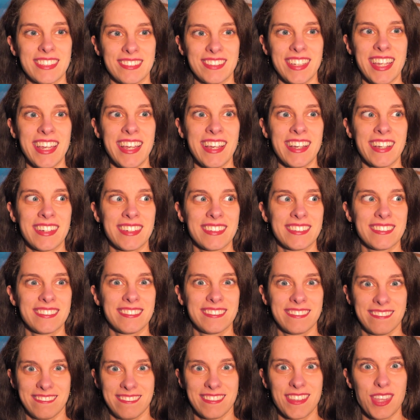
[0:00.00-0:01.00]
Yeah,
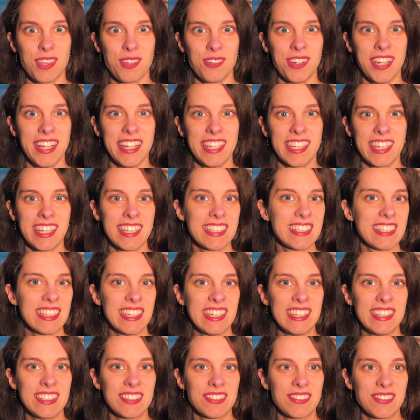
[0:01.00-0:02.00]
thrilling, isn't
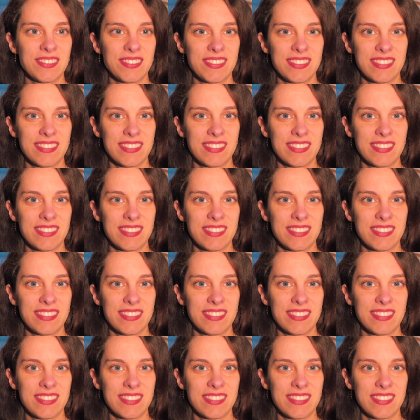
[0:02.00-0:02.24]
it?